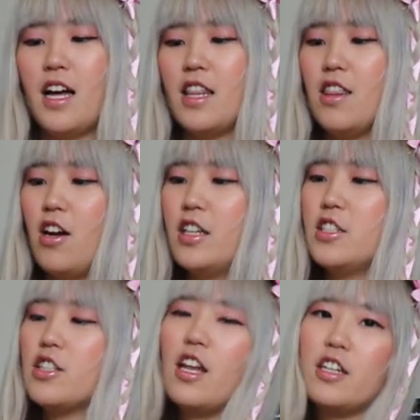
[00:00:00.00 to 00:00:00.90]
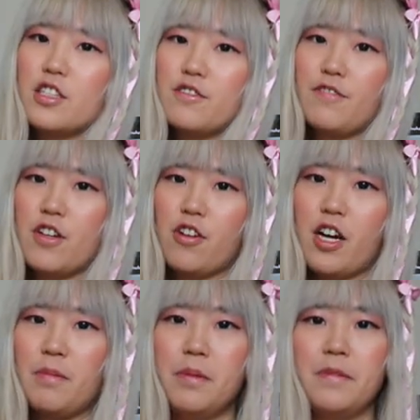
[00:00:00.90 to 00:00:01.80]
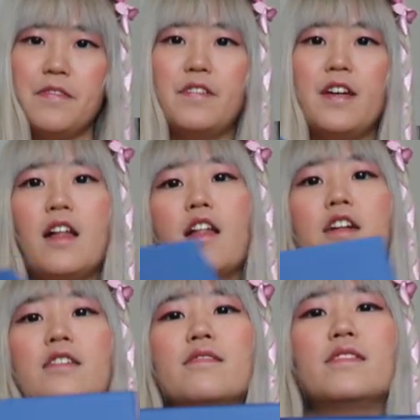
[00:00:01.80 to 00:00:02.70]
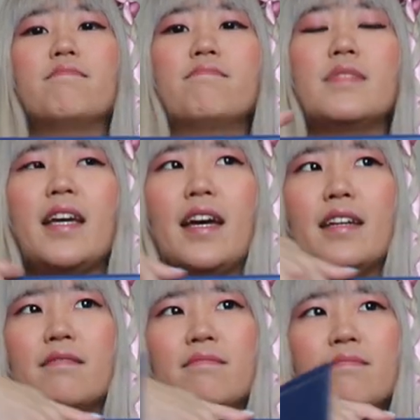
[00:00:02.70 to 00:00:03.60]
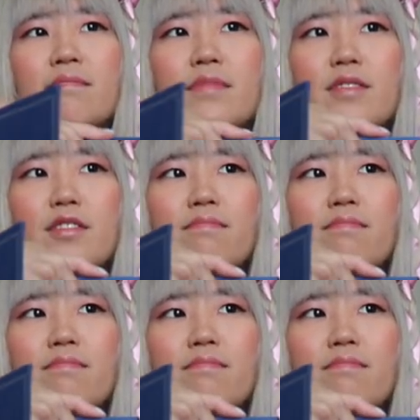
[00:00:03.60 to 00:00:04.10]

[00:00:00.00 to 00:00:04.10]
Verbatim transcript: a large, large photo album of ten,